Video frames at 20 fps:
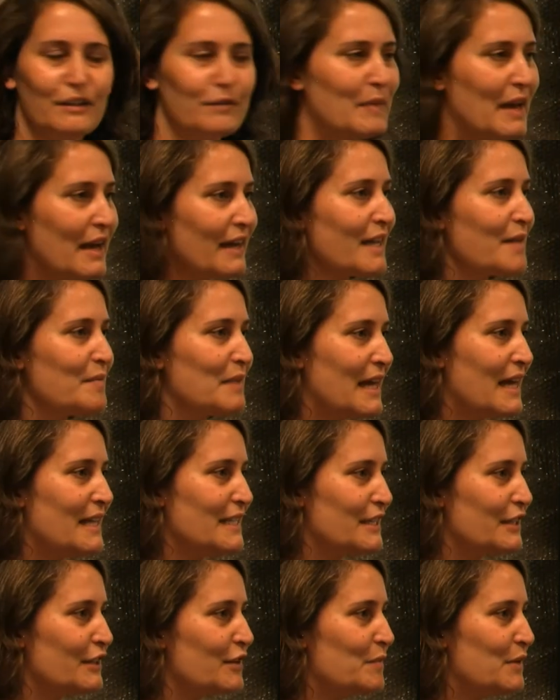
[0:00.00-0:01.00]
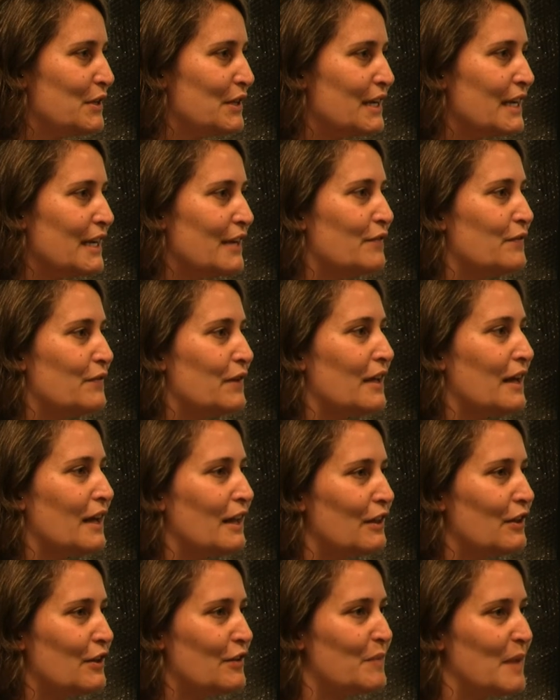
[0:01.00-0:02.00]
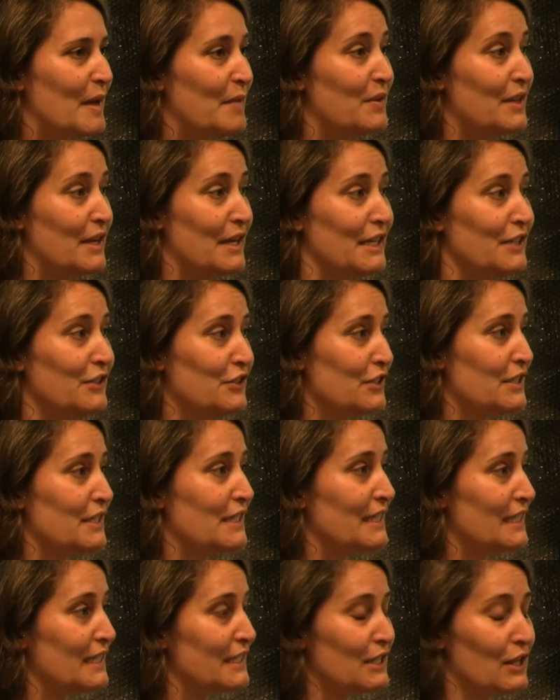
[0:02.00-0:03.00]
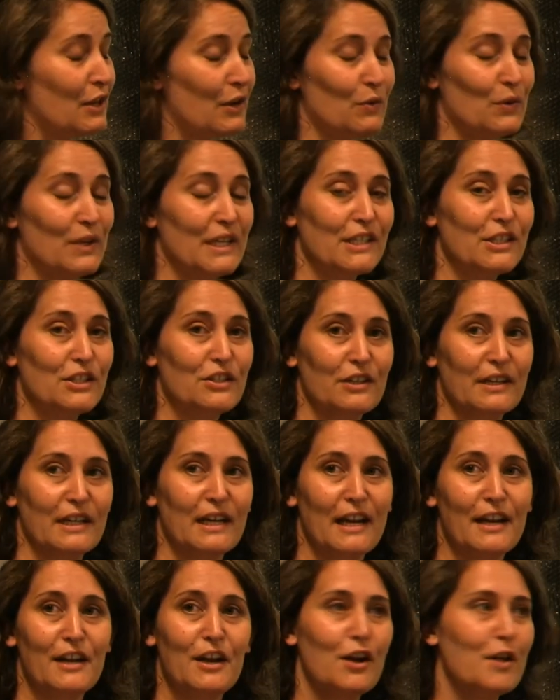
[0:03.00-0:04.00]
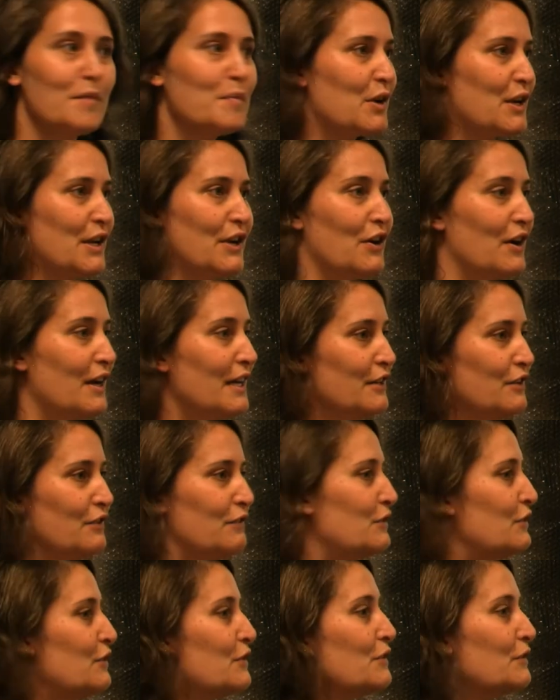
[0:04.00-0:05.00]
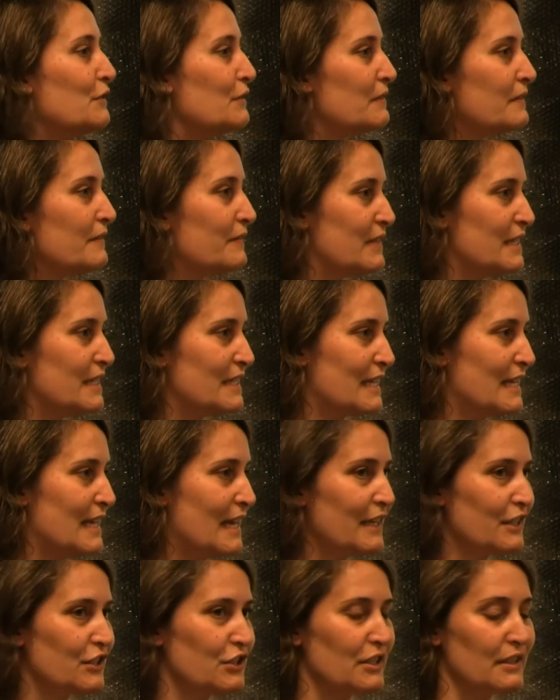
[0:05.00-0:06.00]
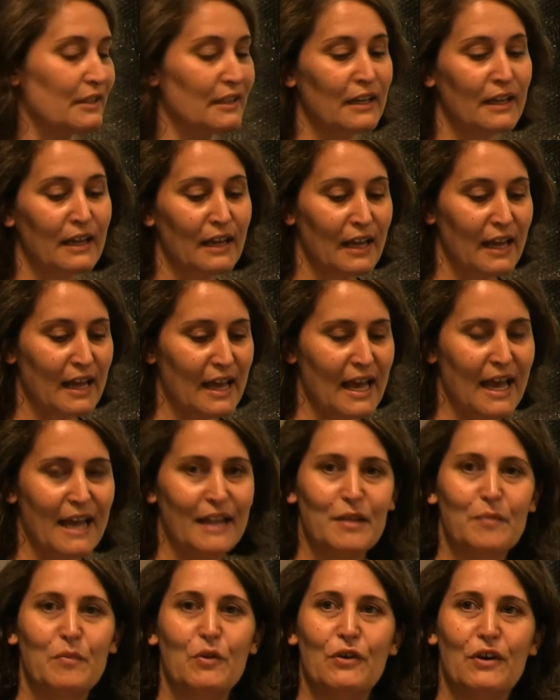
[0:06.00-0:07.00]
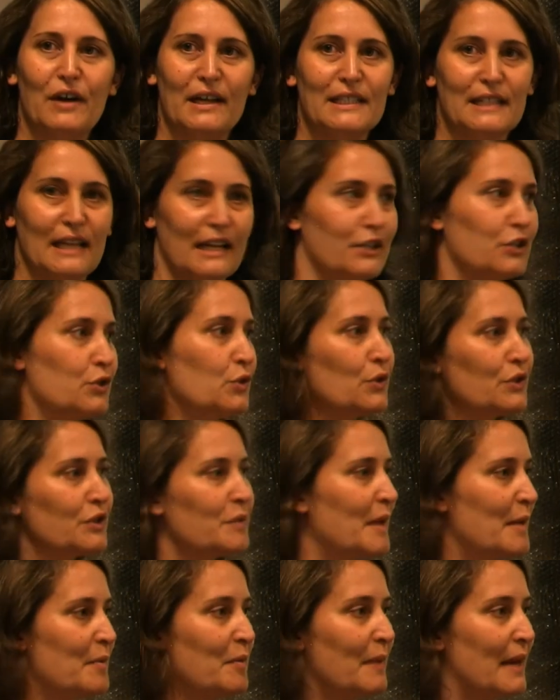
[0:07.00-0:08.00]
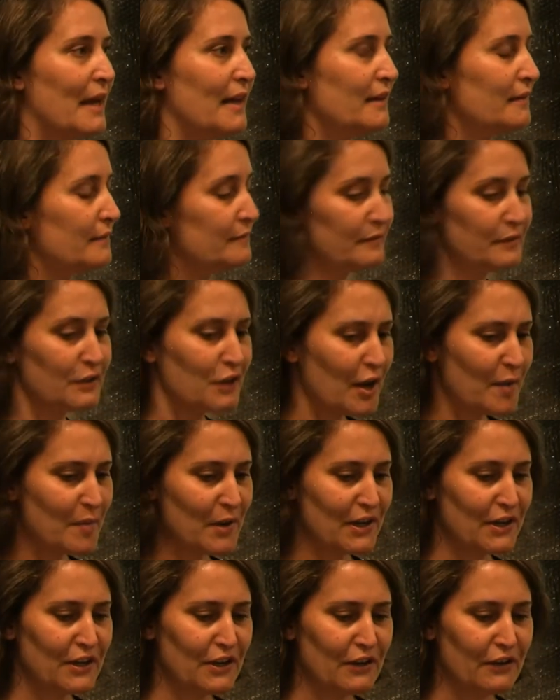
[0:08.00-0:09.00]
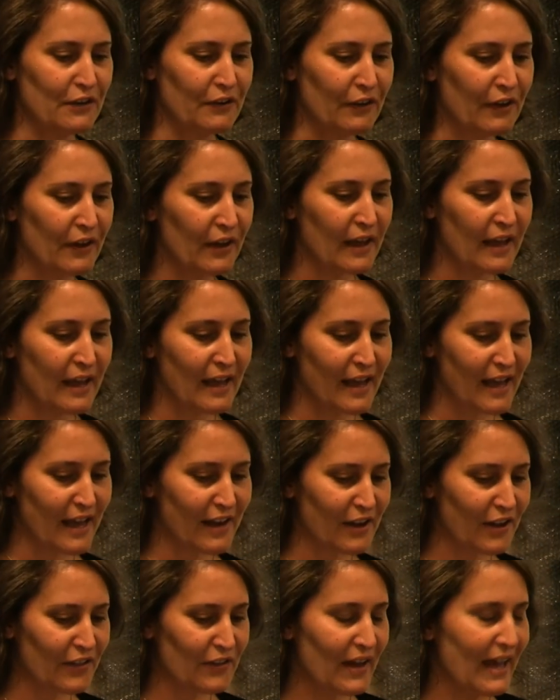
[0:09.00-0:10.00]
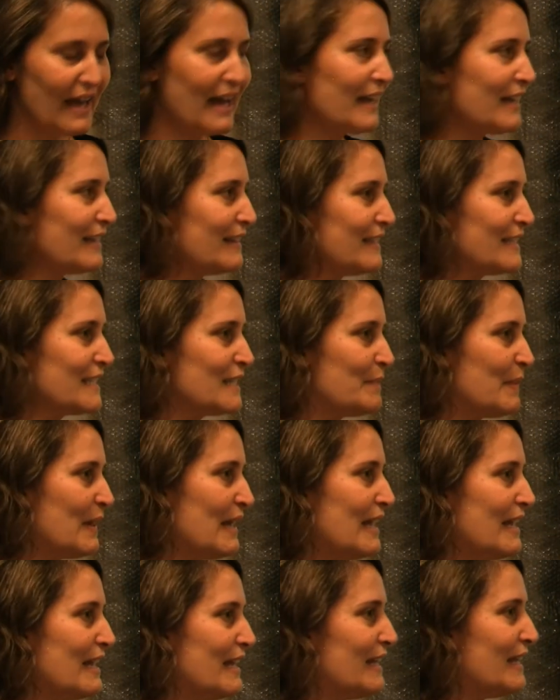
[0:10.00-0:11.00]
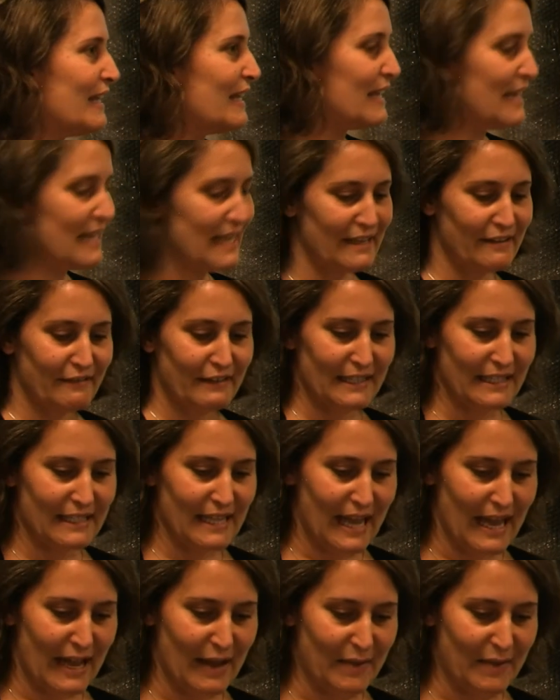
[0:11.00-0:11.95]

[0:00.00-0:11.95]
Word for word: Mount Kembla has a community of a lot of people that are interested in its local history, and nobody I knew of this connection. And the more I started to talk to people about it, nobody knew. And I thought, how could this be? Here is